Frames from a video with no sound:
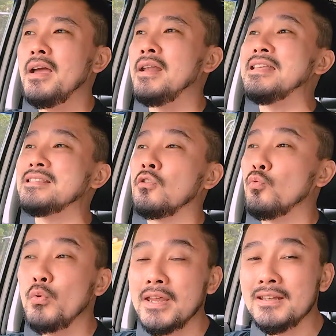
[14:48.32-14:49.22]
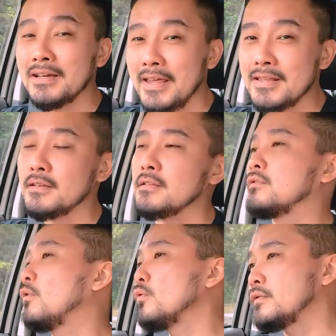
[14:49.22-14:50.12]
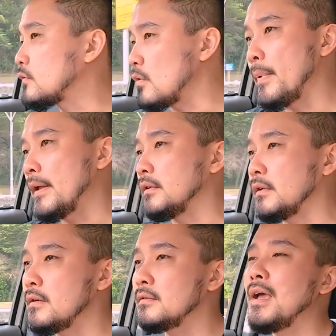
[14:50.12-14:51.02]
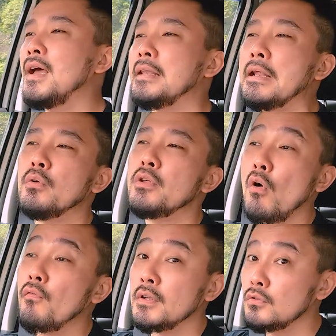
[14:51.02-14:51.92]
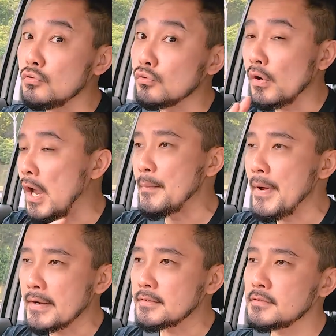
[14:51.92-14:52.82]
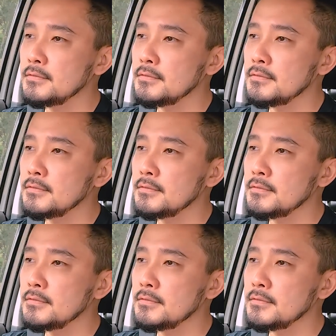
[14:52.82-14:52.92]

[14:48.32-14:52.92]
and it's a win against its closest competitors that only offer 2 airbags.